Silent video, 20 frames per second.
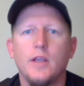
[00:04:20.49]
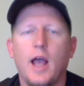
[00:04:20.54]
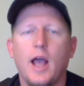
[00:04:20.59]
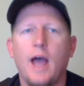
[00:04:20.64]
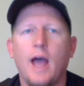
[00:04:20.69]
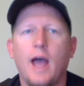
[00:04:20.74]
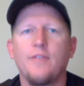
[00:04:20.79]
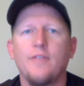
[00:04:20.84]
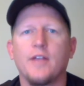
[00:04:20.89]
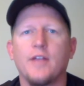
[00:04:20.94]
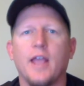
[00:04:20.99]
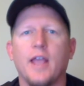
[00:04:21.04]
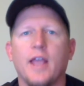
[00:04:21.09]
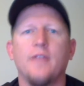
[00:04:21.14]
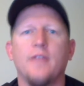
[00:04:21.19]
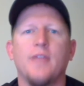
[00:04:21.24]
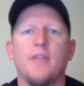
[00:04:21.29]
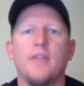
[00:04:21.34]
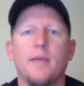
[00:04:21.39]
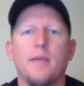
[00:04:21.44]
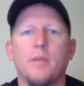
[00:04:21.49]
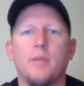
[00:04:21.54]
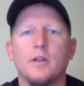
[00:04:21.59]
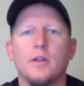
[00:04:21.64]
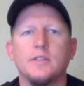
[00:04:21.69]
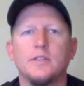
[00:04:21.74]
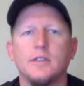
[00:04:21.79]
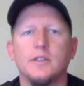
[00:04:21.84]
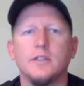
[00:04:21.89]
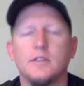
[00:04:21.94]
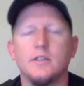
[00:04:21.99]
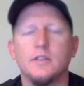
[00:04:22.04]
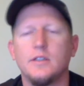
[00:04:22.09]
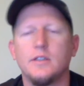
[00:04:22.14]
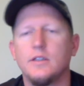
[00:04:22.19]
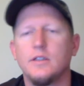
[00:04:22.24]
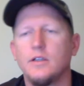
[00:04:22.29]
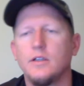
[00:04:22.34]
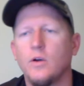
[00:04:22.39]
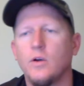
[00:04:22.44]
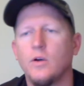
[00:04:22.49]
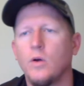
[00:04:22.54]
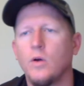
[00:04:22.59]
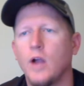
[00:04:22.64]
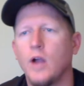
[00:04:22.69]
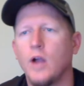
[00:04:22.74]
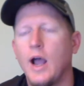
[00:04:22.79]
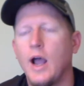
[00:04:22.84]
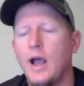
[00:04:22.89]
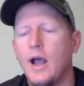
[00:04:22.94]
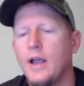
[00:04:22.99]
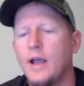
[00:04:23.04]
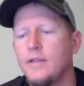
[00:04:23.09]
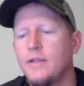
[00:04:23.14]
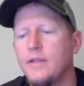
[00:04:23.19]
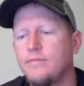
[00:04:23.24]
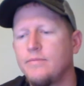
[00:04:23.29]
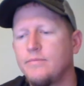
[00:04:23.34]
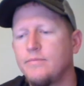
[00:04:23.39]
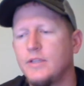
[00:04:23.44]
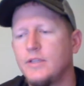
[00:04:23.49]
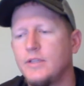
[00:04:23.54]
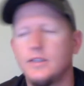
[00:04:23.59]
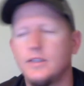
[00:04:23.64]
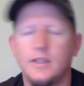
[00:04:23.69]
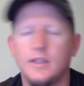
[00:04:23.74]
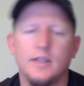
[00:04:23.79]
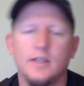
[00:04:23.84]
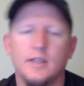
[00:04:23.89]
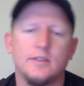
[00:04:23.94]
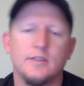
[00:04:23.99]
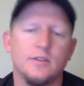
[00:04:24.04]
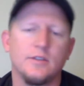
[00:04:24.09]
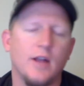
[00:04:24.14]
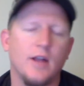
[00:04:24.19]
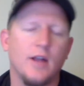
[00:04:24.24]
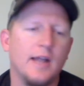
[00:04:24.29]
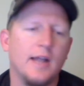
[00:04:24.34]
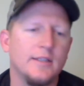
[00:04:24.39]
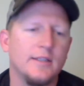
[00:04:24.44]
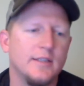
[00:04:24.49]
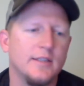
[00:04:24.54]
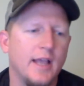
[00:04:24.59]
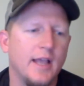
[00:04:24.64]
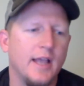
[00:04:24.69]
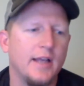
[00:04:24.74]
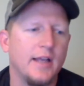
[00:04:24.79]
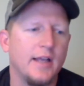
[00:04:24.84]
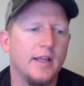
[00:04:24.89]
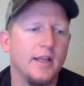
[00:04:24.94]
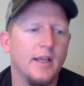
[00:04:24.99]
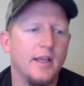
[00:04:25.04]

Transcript: I forgave that person, or I did this, or I did that.